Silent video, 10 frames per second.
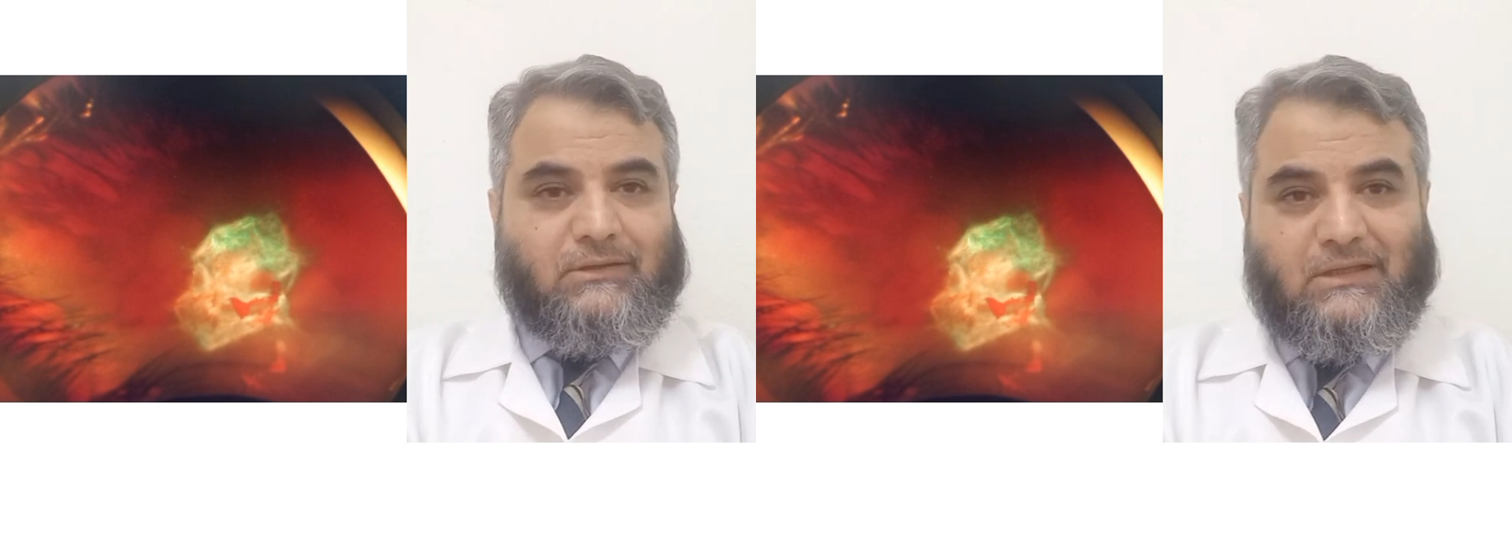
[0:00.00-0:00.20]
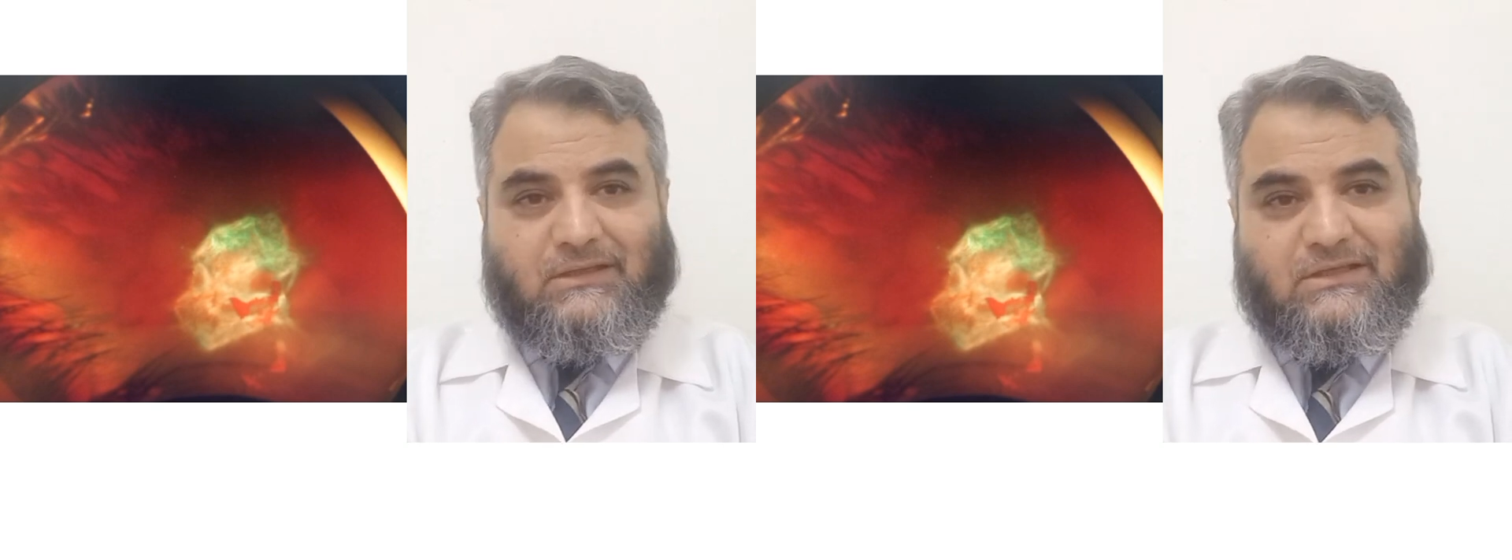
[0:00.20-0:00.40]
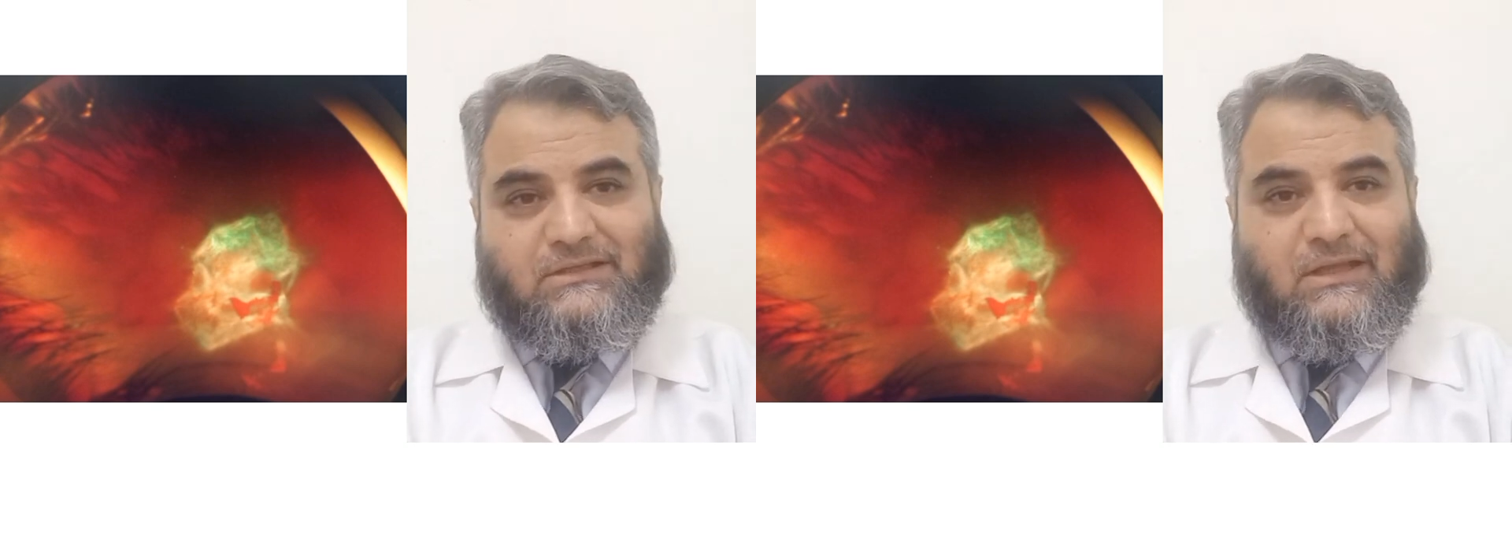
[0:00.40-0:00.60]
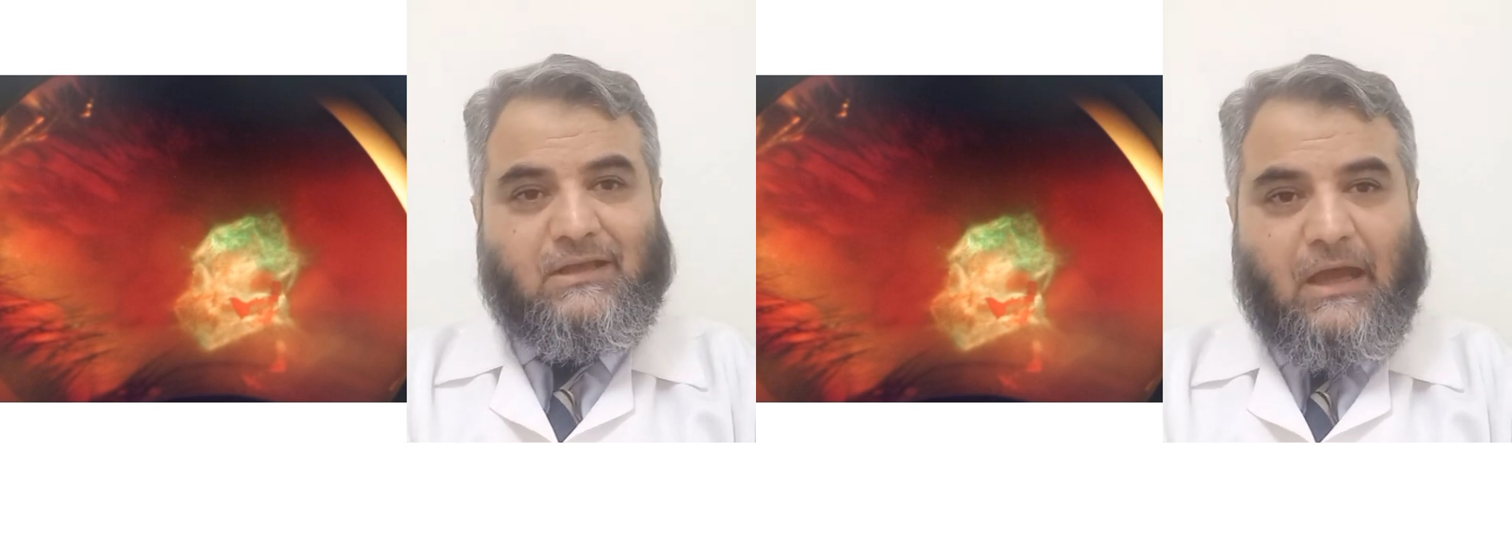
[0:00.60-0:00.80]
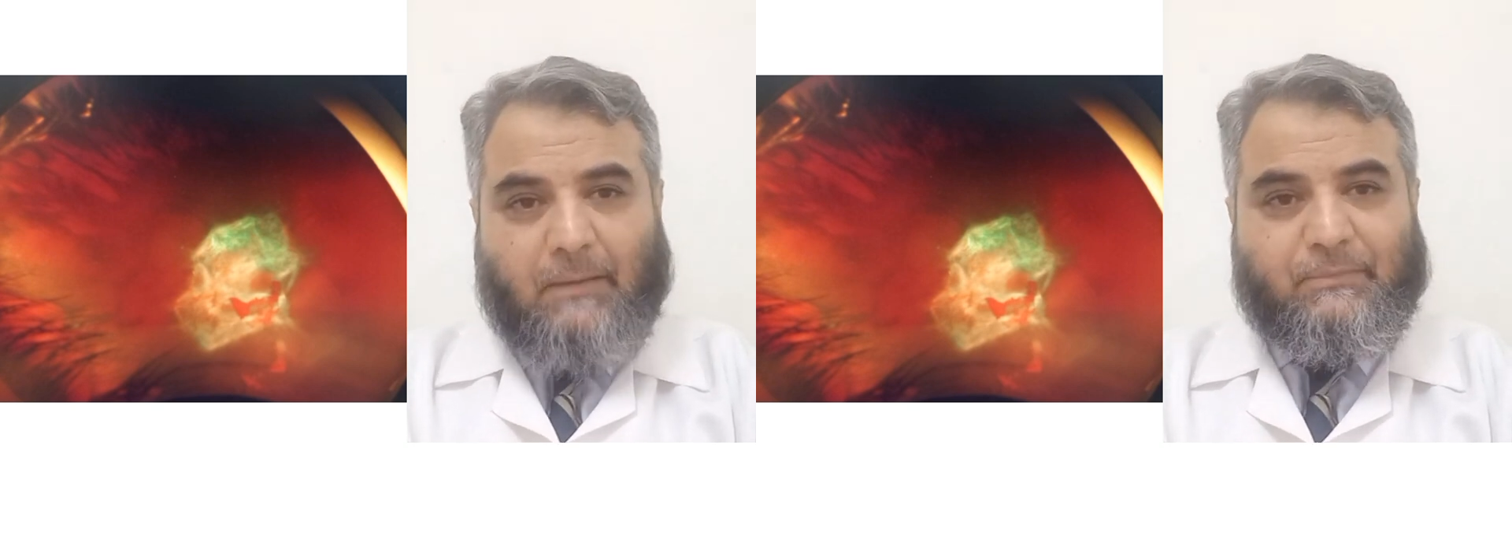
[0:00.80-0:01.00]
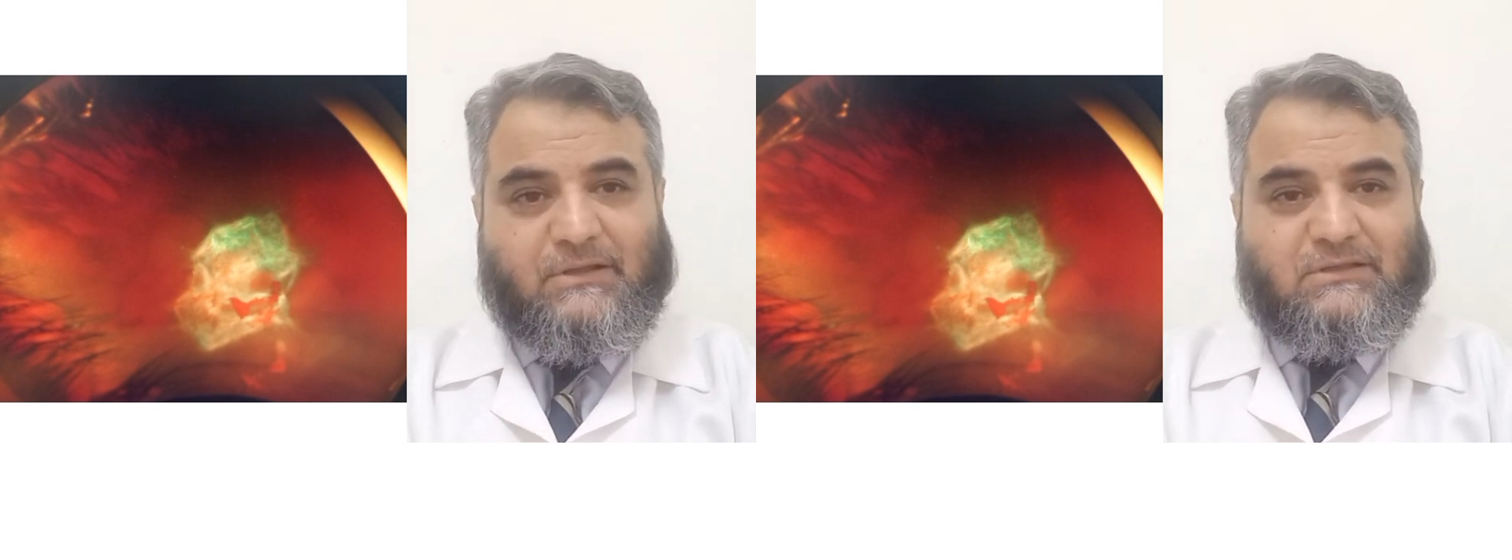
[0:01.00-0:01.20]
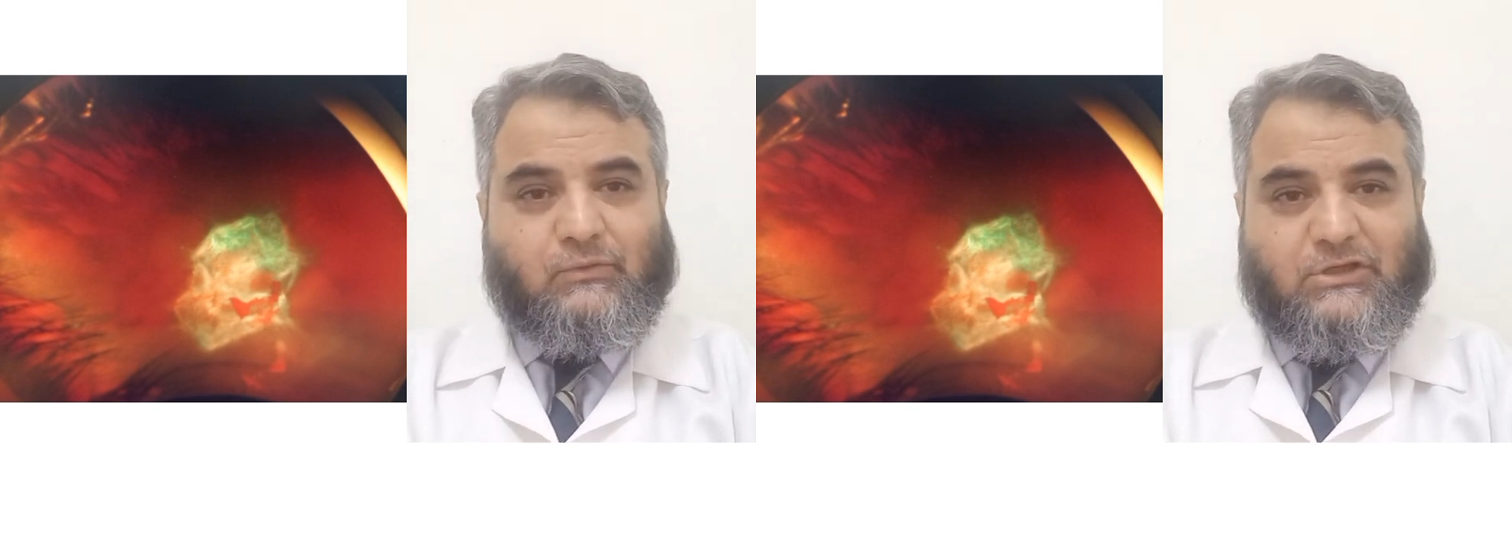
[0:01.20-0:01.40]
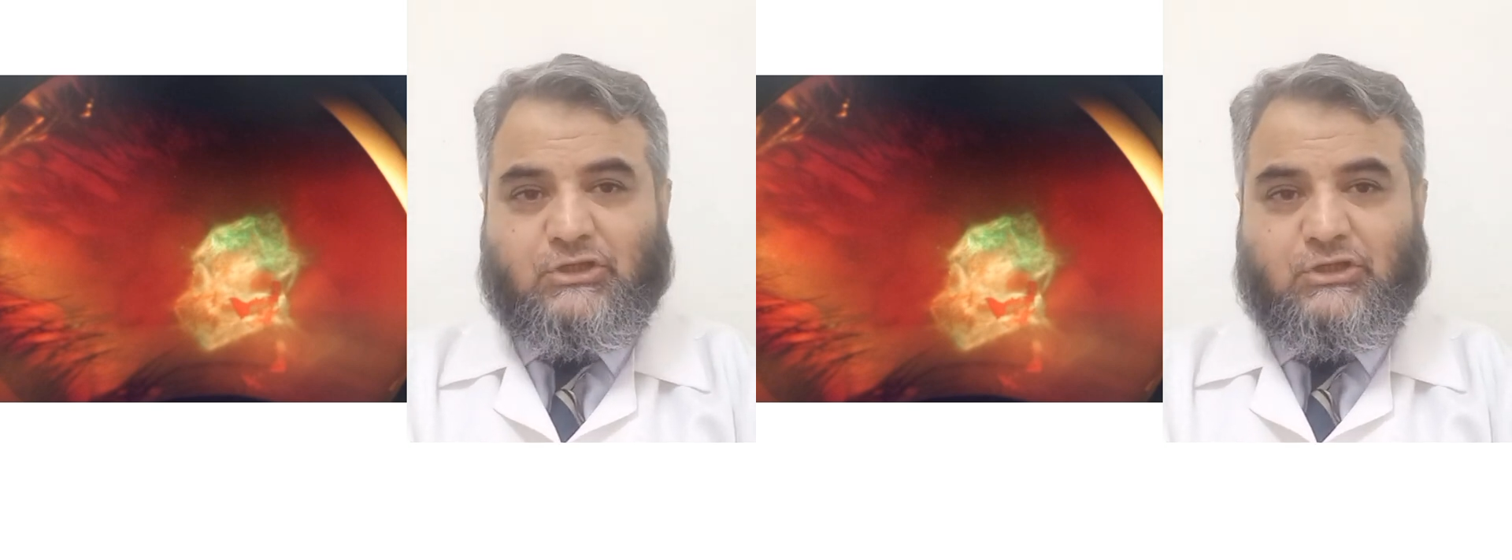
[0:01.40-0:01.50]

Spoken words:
then this thing happens which